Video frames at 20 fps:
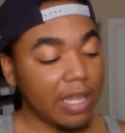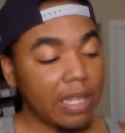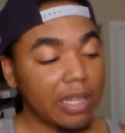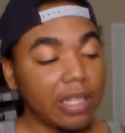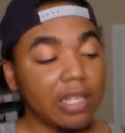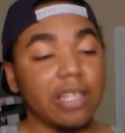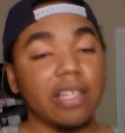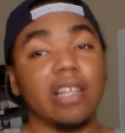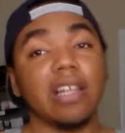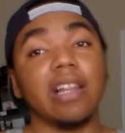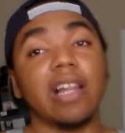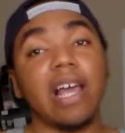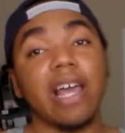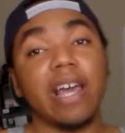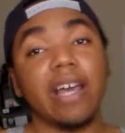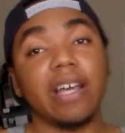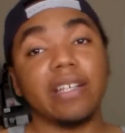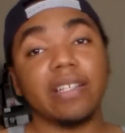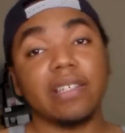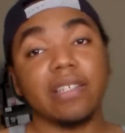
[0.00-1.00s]
and leave the
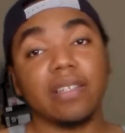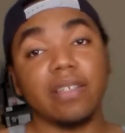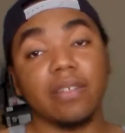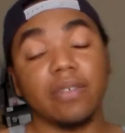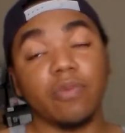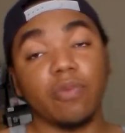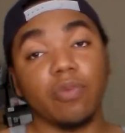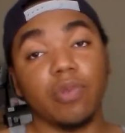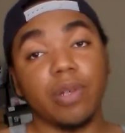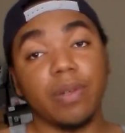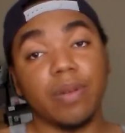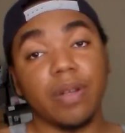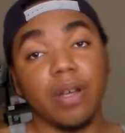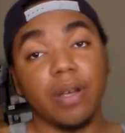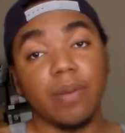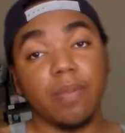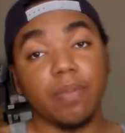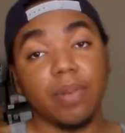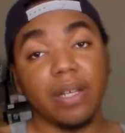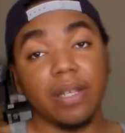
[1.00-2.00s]
last one
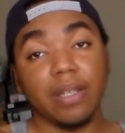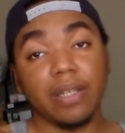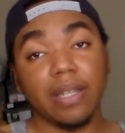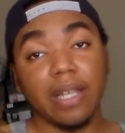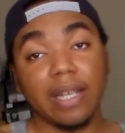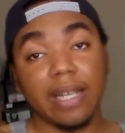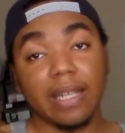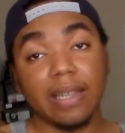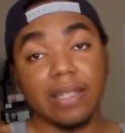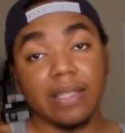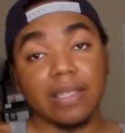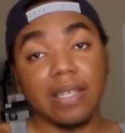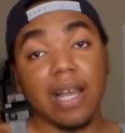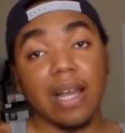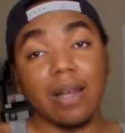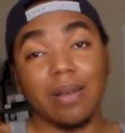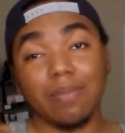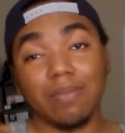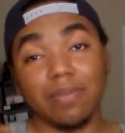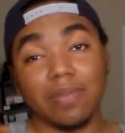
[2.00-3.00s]
unbuttoned like at the
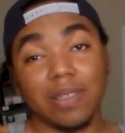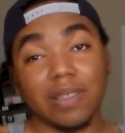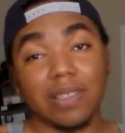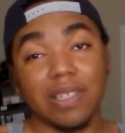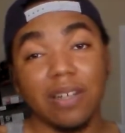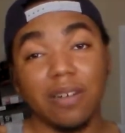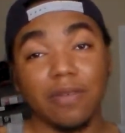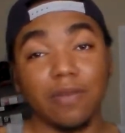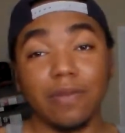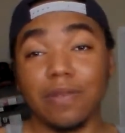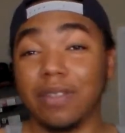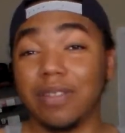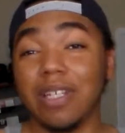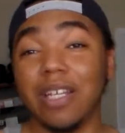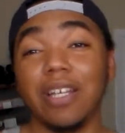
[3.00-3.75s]
top because i don't